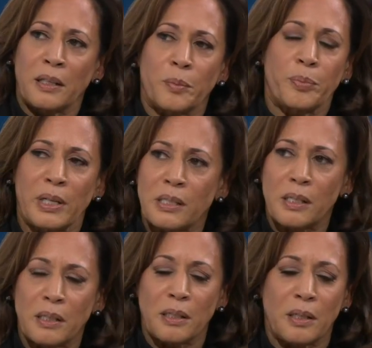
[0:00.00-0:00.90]
And the
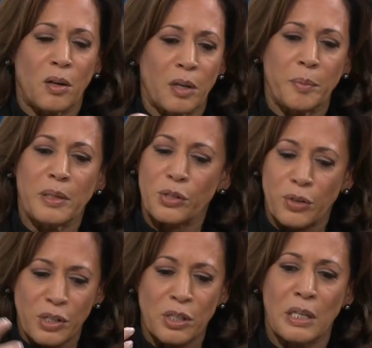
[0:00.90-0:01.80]
President and our
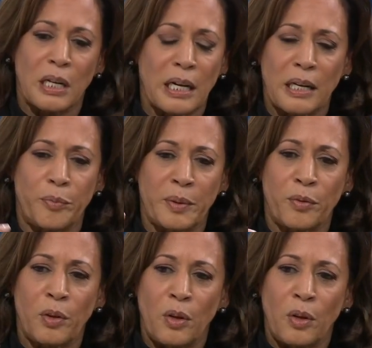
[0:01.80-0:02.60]
administration and I have been